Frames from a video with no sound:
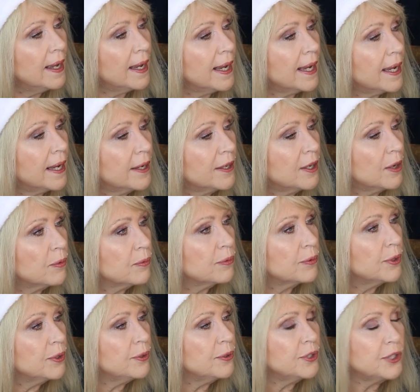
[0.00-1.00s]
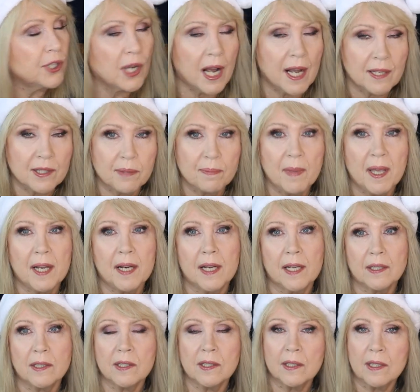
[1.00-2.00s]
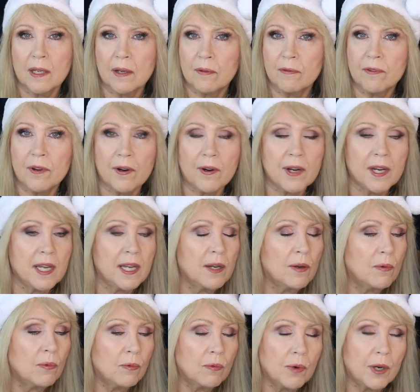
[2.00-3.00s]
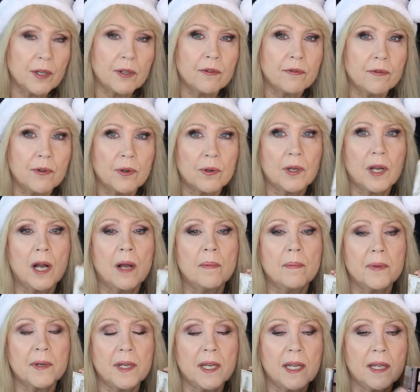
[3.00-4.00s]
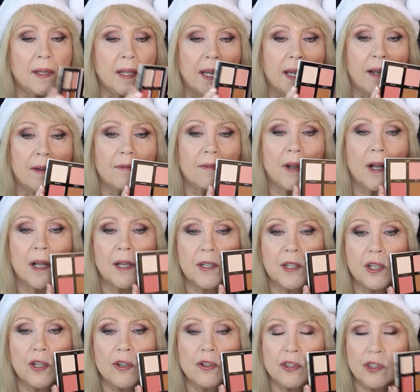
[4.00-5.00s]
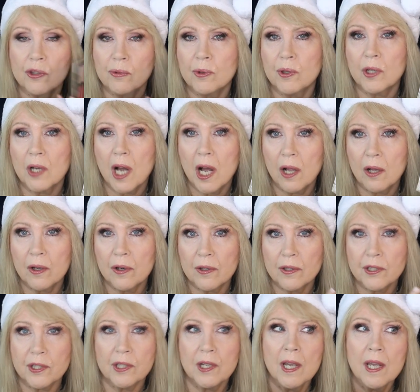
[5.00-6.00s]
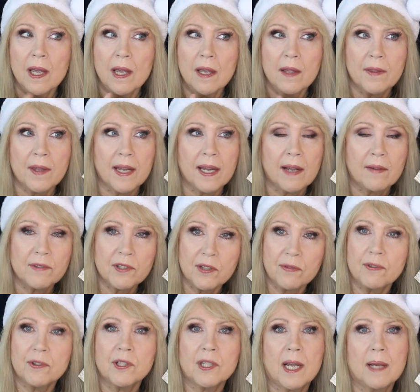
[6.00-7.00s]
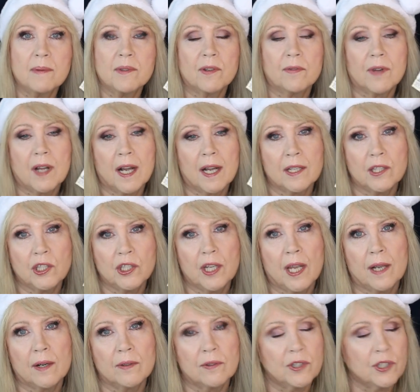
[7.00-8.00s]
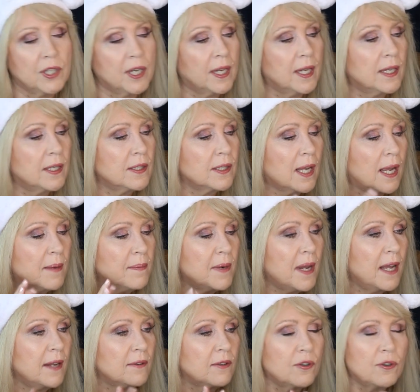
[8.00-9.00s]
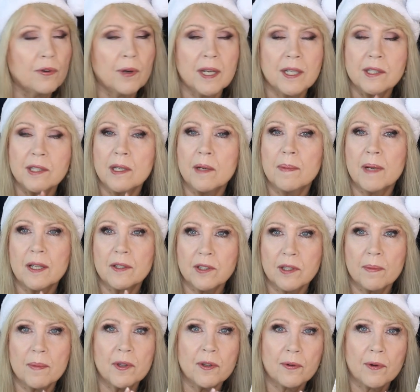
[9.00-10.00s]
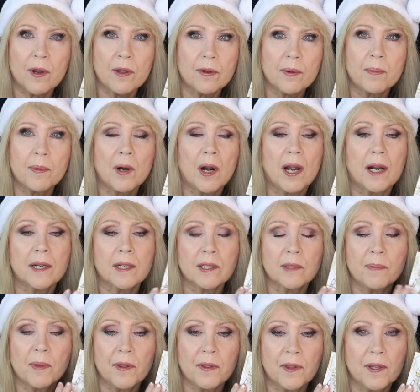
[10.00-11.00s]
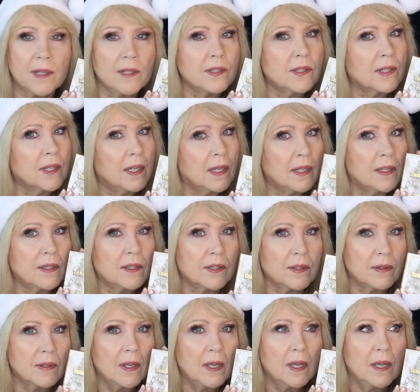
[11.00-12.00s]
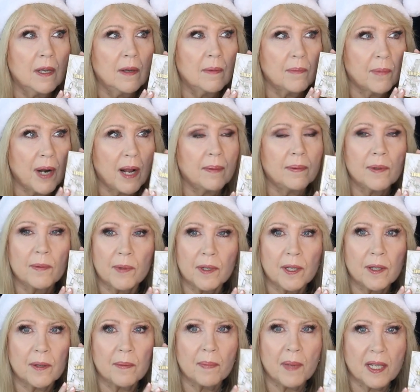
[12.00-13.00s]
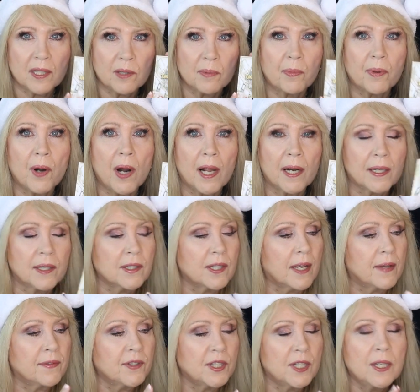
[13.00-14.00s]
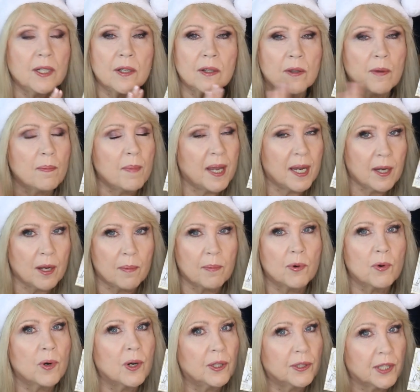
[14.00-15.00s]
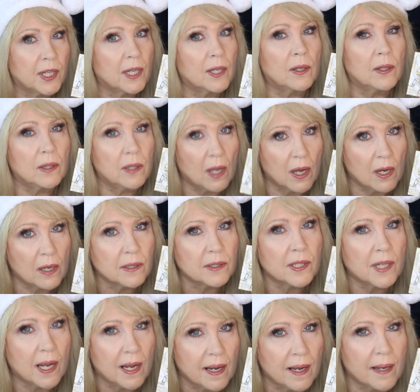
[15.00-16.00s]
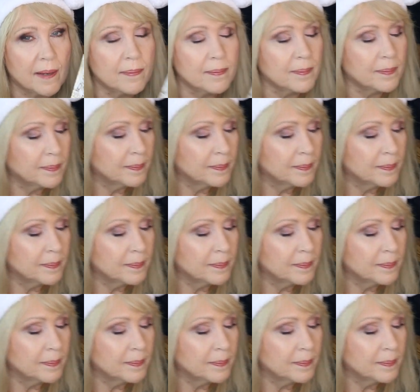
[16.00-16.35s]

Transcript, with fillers: And Rude Cosmetics, they're a very wonderful company. They have unusual colors. They have different types of eyeshadow shades. I'm not crazy about some of their other products, but this is probably one of the best products I've seen in the makeup world in a long time.